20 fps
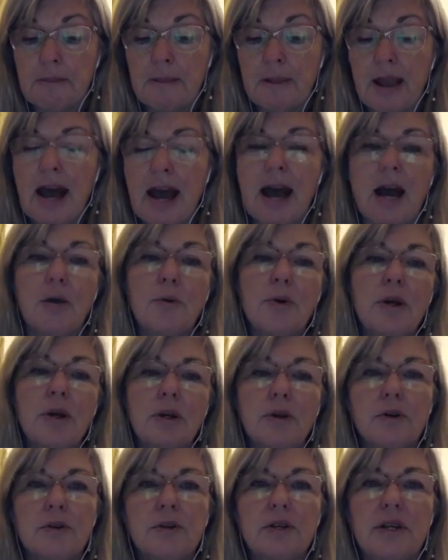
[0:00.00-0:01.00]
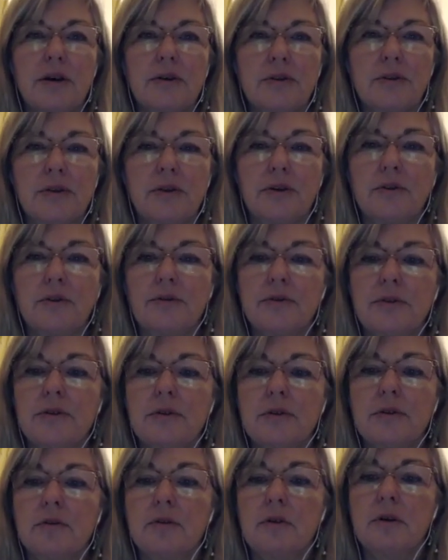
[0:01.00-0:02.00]
how we lose
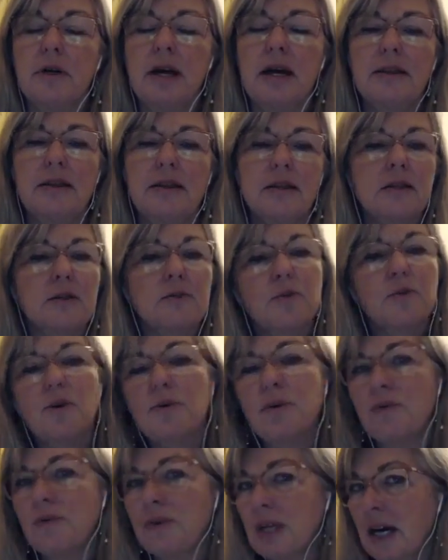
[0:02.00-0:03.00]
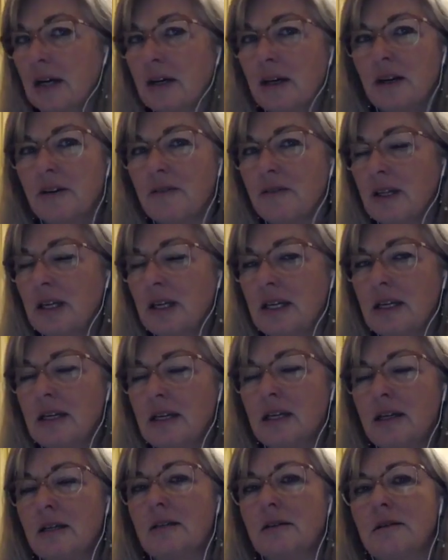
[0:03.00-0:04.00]
ourselves. And this is what we've done over the
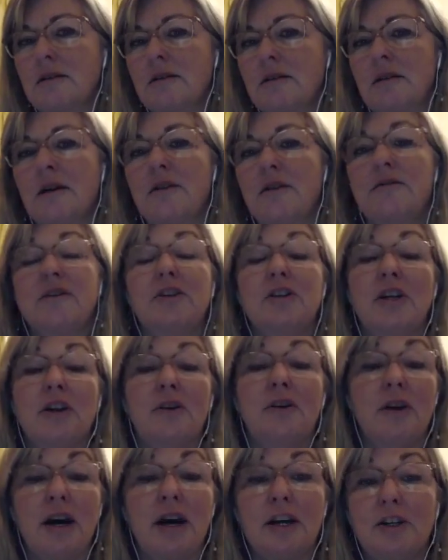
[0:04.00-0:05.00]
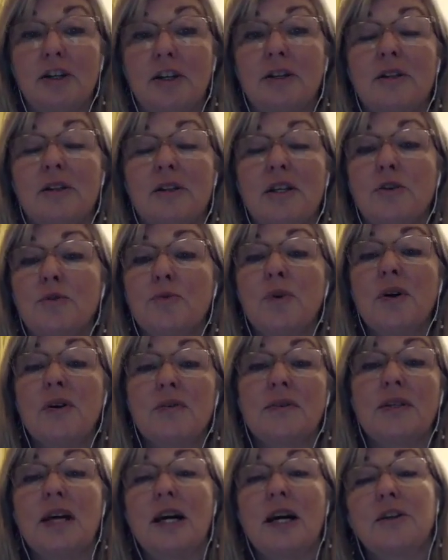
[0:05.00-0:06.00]
years, over the generations, is we've
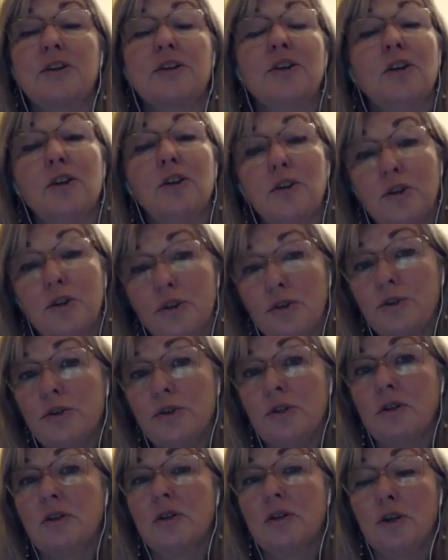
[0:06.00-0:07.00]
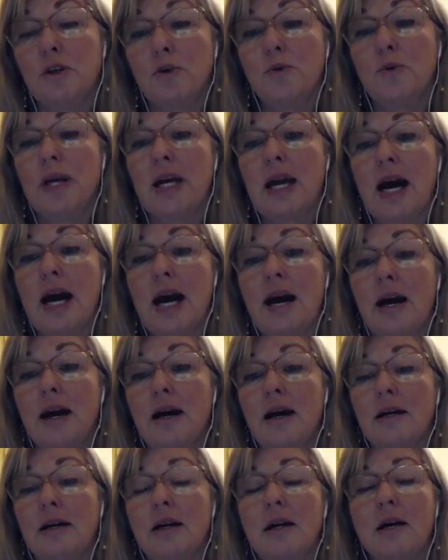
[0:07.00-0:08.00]
started to lose who we
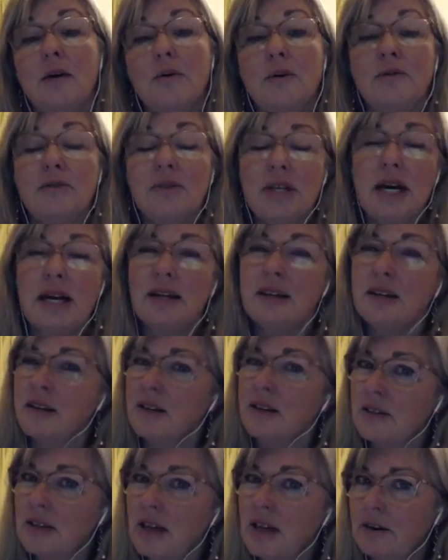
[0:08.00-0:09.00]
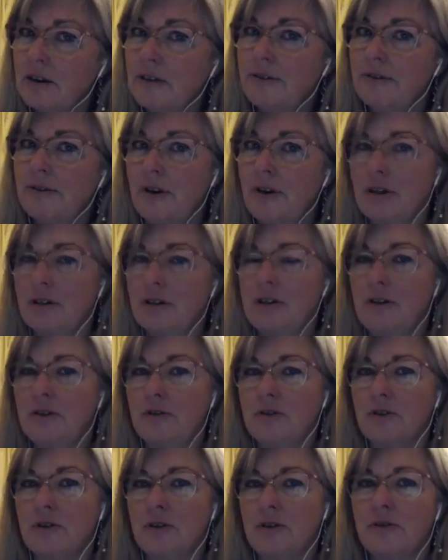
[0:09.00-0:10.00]
are. We've started to sacrifice
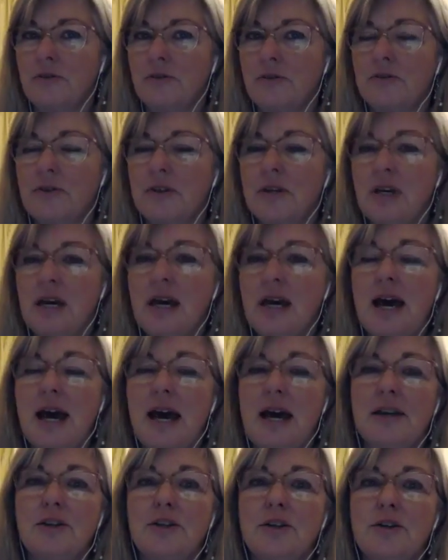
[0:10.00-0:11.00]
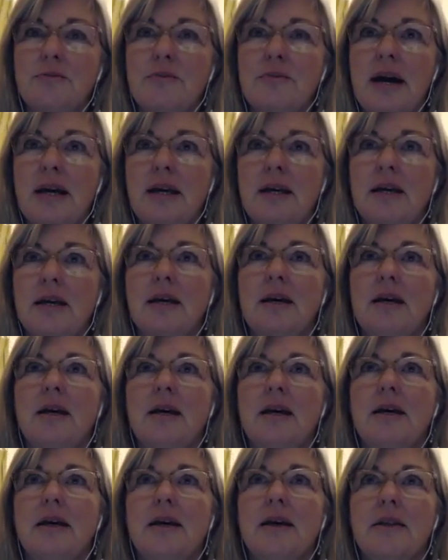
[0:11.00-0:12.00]
ourselves and to make
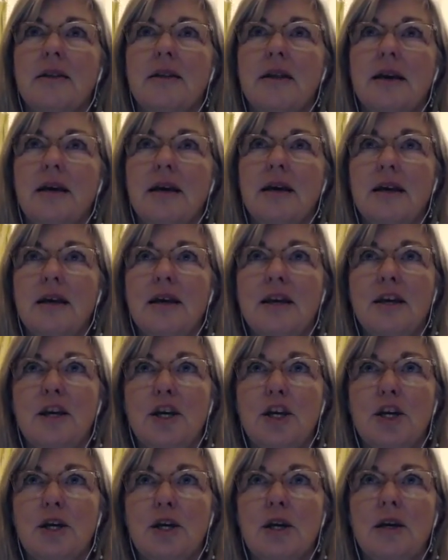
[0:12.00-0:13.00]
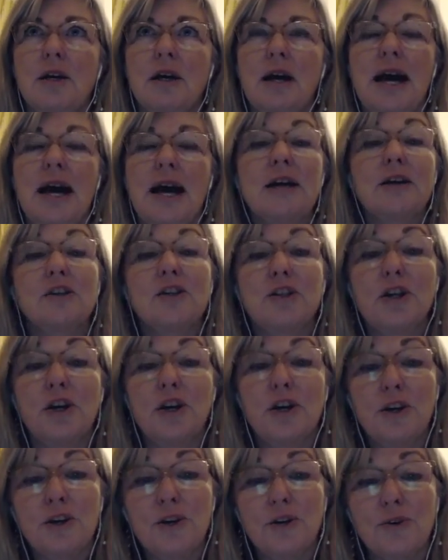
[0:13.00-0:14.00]
the
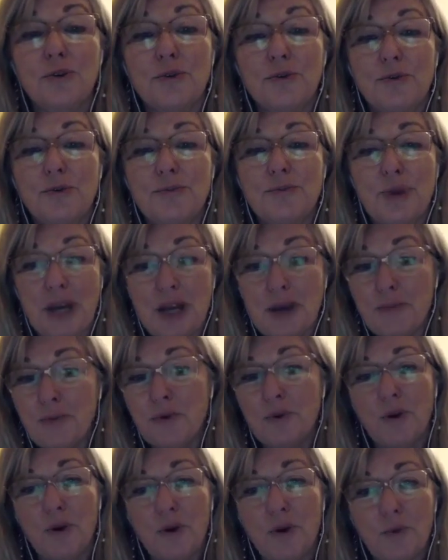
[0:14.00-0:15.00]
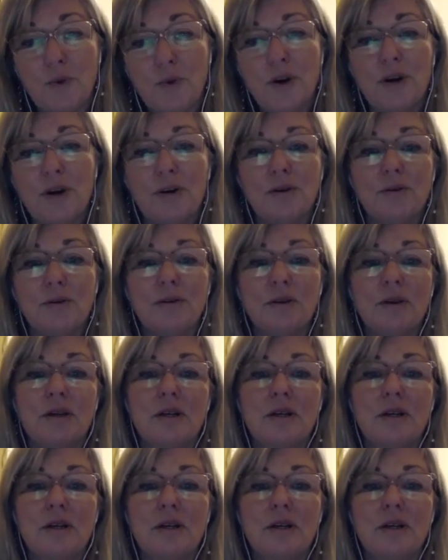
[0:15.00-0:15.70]
external people or world